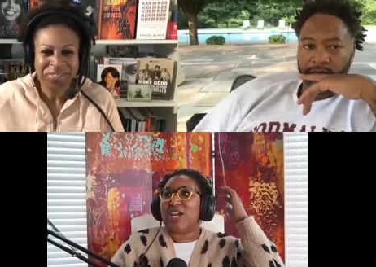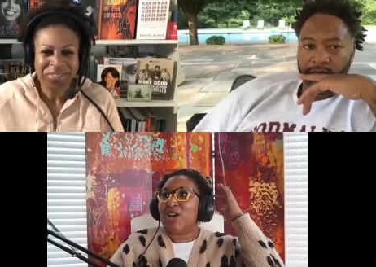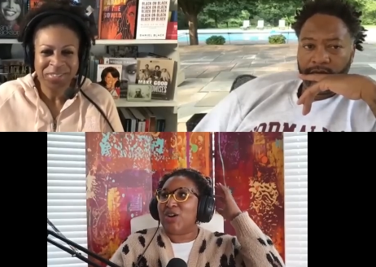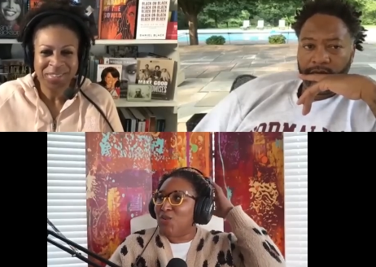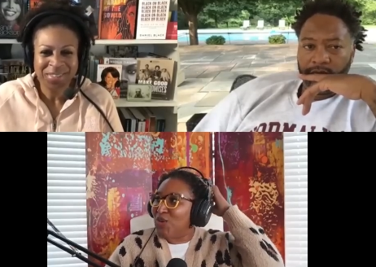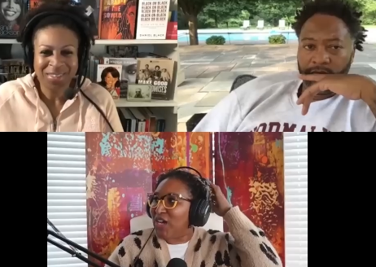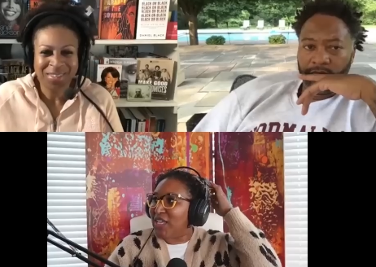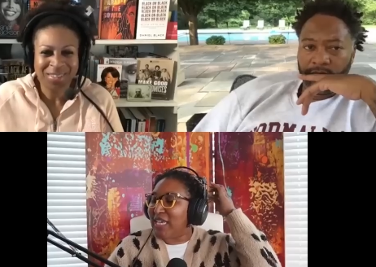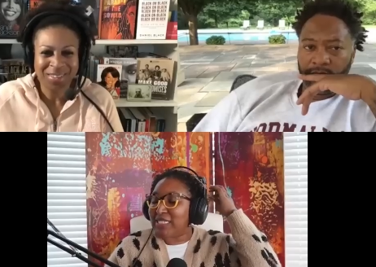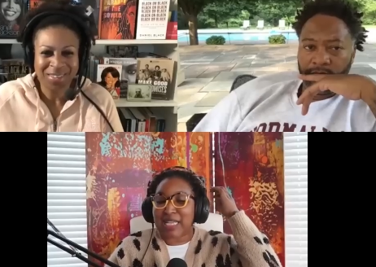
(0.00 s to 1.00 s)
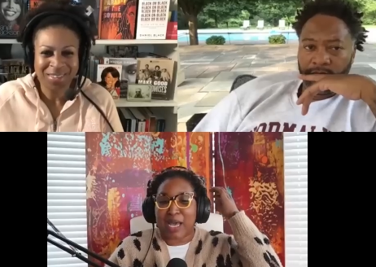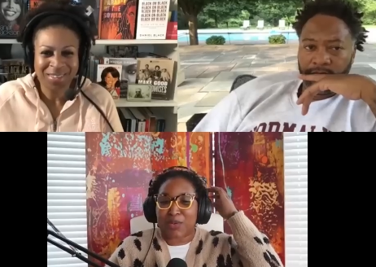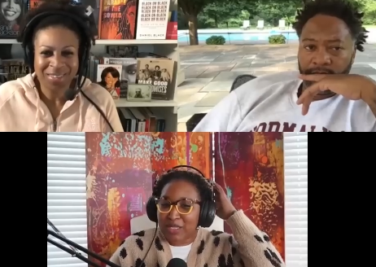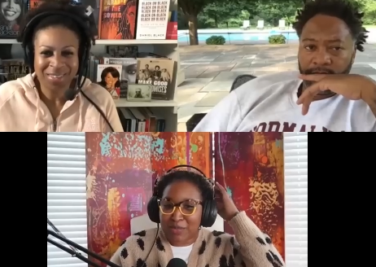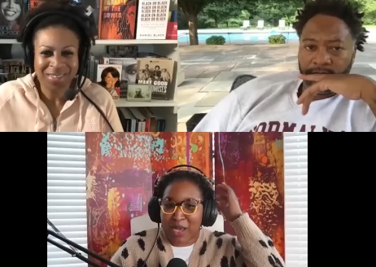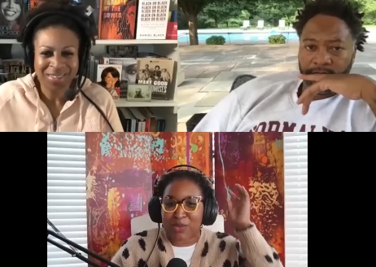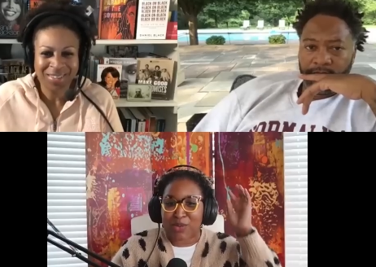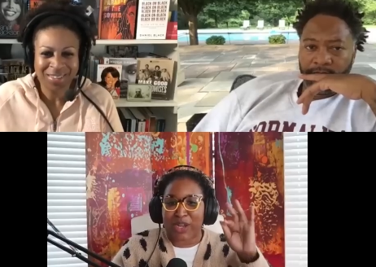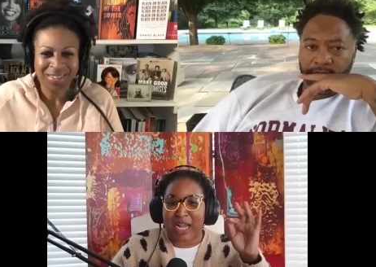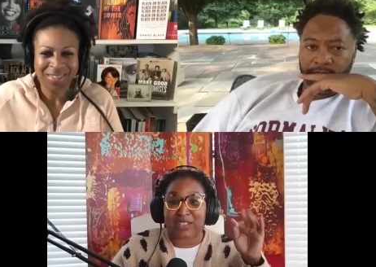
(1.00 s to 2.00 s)
Speaker 1: you know, well, that's not within my
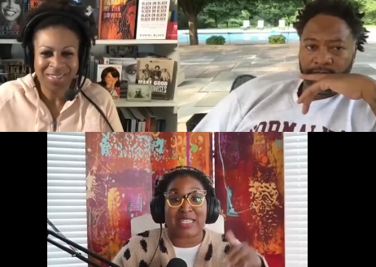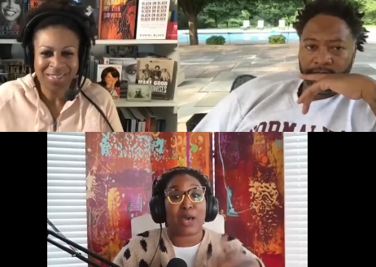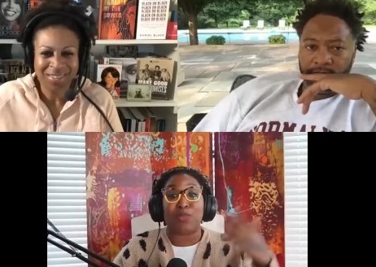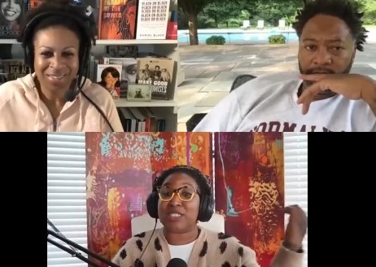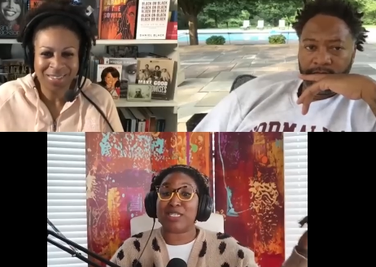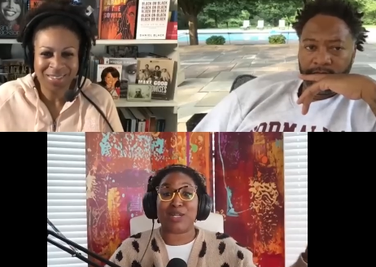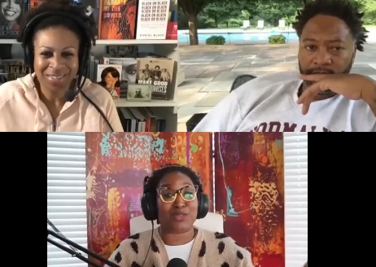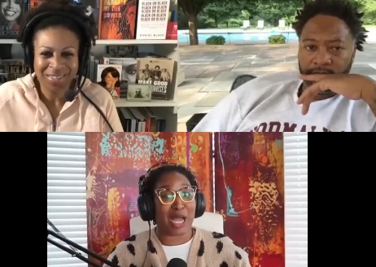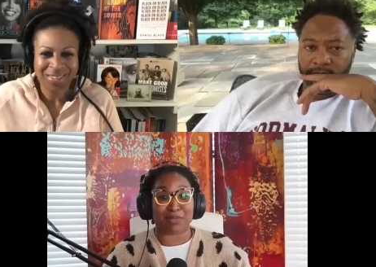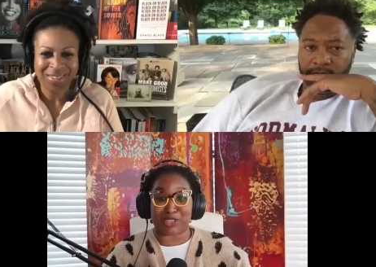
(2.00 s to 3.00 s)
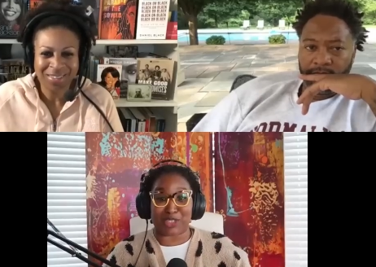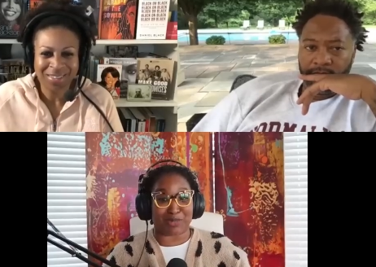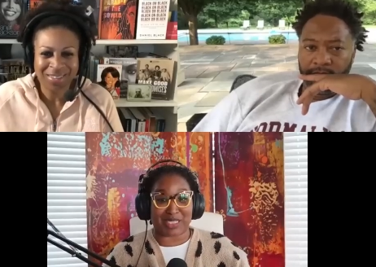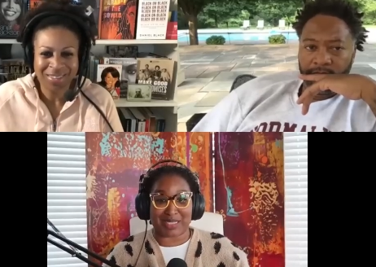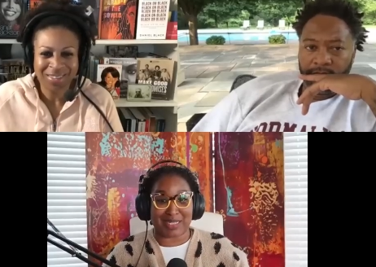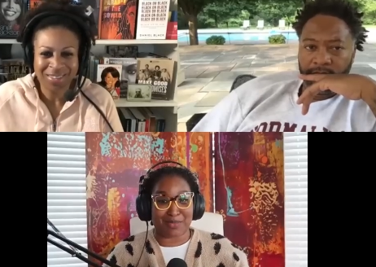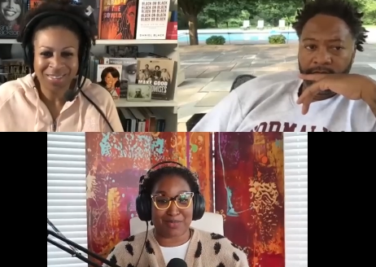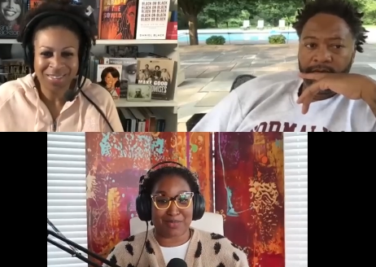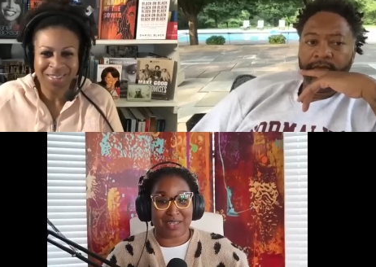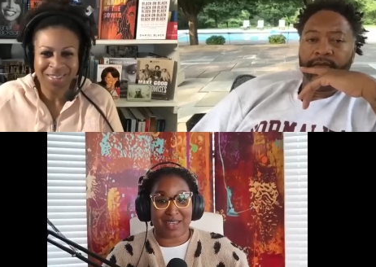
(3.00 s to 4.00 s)
wheelhouse. That was in your job description,
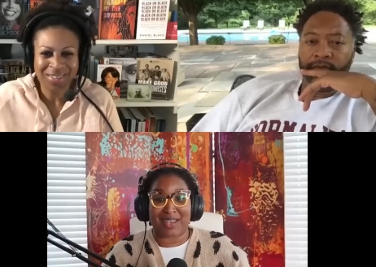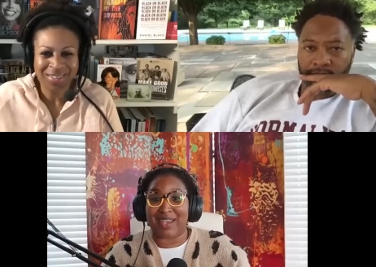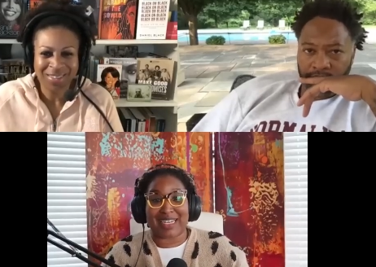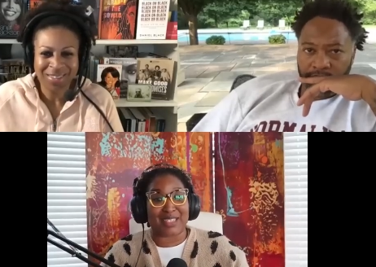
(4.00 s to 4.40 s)
Slim. And